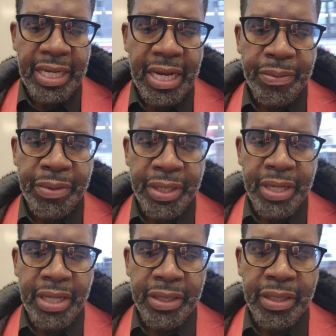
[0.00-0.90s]
I pray
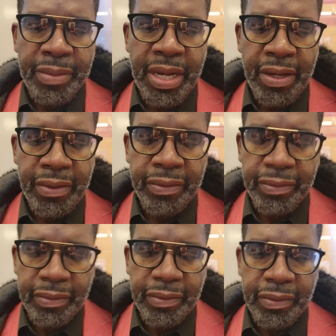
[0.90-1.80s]
God somehow
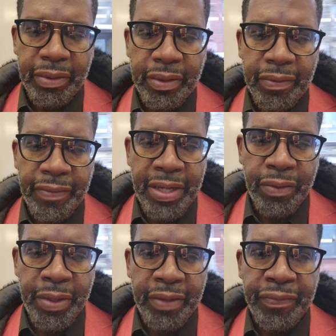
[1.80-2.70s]
find a
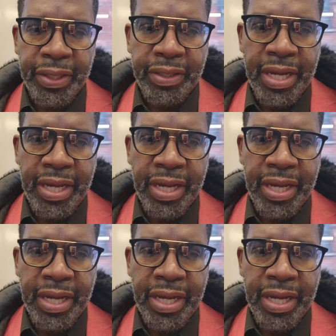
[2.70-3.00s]
way to fix